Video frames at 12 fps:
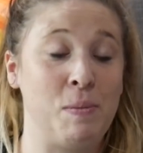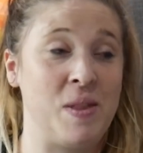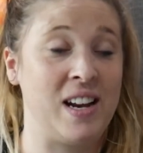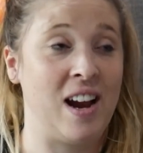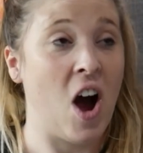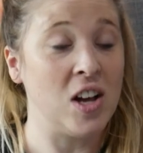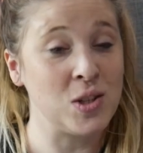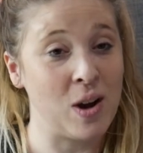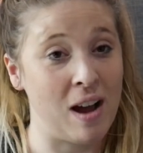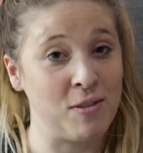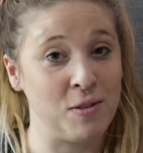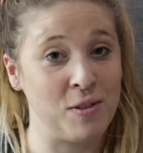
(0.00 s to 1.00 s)
But then I also
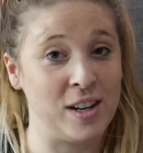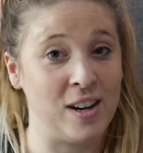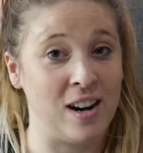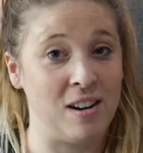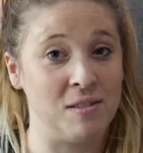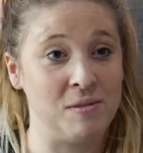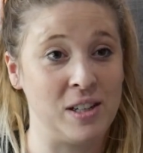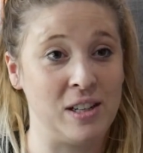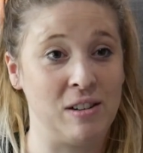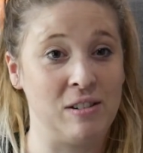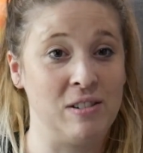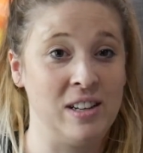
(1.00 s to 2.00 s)
have to figure out, you
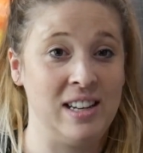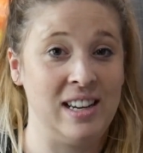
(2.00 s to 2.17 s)
know,